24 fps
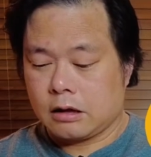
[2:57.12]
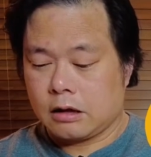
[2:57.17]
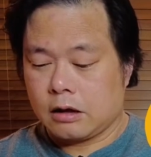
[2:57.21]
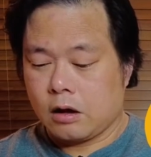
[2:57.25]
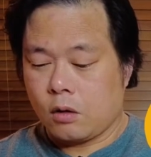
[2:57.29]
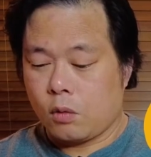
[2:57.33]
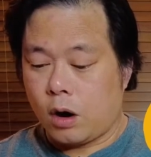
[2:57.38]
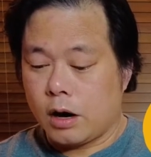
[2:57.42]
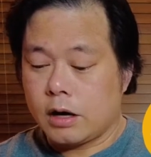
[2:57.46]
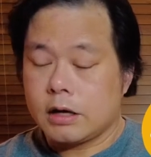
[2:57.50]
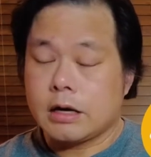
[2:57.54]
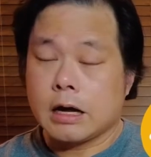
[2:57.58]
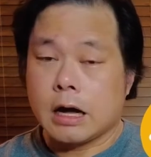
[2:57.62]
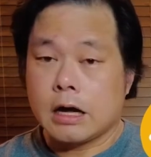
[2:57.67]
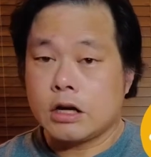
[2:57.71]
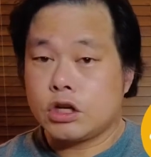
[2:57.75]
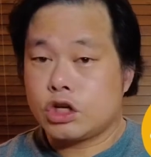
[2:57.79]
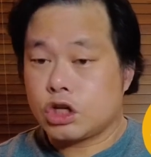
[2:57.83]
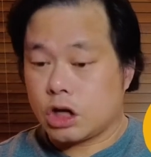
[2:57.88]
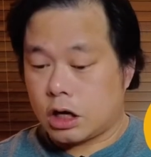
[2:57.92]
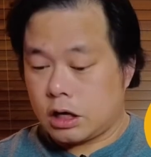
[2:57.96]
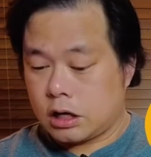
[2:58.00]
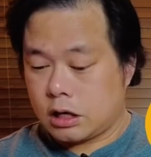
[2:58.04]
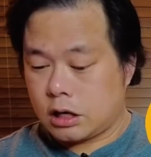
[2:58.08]
One day
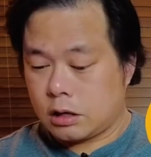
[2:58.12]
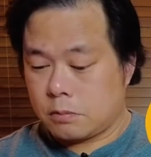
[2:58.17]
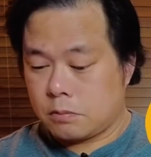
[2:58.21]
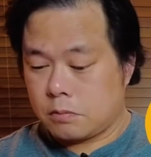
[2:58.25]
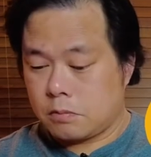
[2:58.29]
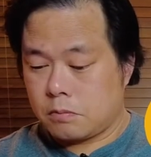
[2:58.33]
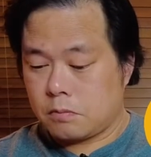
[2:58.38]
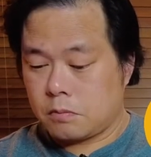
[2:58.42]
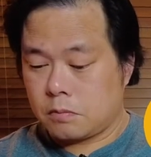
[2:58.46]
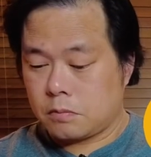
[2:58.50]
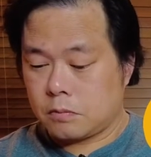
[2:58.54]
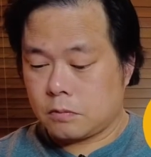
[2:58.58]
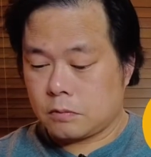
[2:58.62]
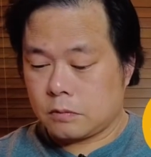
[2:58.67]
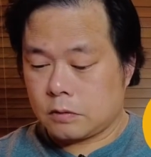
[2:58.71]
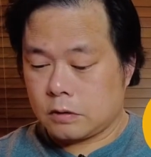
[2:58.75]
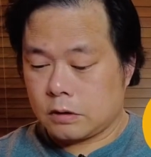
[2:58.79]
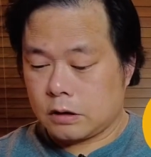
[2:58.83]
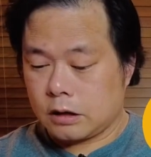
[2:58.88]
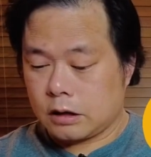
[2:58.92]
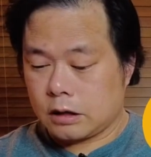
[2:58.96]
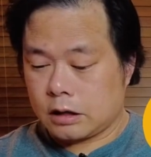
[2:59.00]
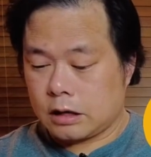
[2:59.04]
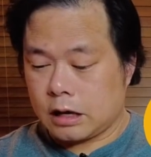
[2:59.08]
Jacob
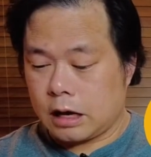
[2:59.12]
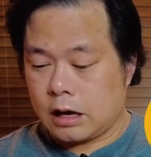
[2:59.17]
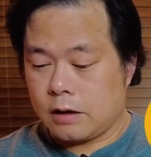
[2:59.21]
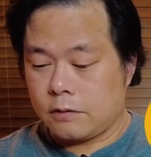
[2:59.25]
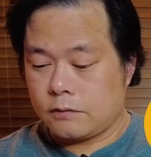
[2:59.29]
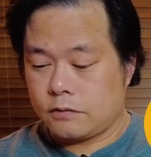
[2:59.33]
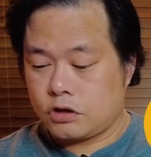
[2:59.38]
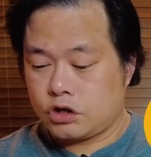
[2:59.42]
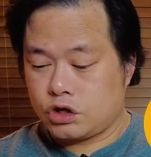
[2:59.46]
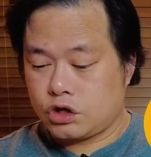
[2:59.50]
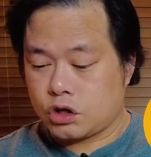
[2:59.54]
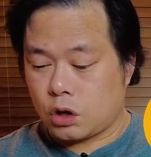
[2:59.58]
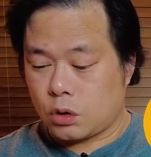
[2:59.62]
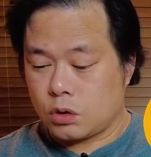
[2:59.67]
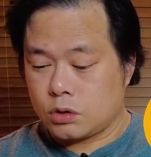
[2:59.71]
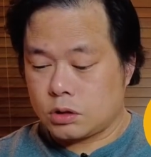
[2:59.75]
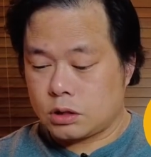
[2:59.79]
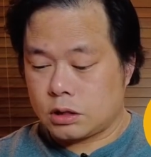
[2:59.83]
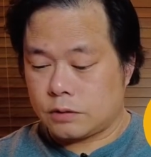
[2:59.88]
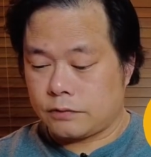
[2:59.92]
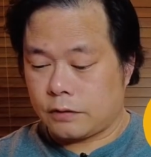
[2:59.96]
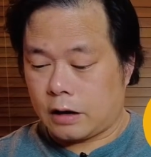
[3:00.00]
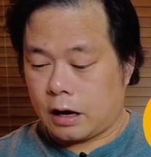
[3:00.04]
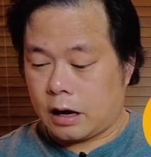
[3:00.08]
gave
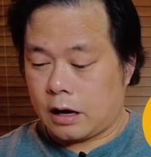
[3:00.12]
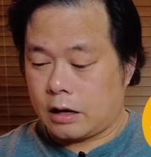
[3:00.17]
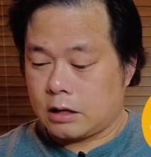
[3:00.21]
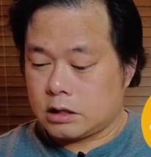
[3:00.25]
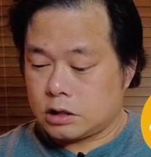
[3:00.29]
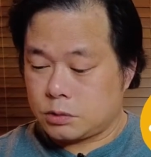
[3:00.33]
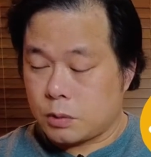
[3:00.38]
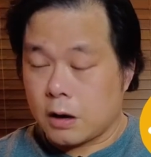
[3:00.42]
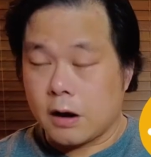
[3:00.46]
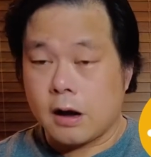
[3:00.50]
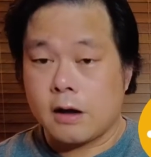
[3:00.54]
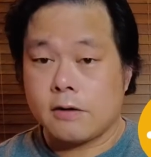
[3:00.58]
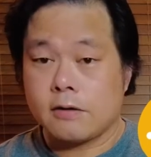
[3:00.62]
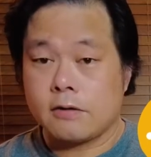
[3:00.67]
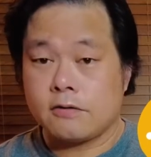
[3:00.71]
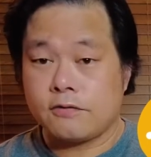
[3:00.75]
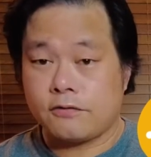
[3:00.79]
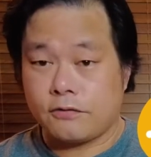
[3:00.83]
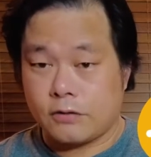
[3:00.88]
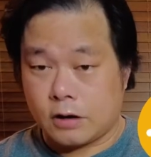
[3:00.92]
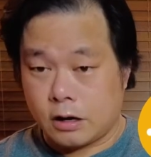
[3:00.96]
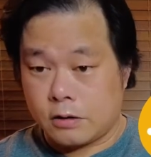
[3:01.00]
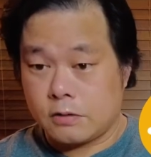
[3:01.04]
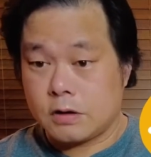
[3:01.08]
Joseph a very,
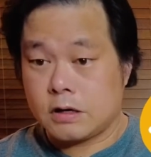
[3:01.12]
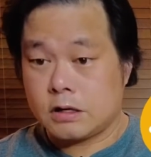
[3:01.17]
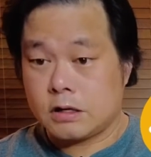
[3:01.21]
very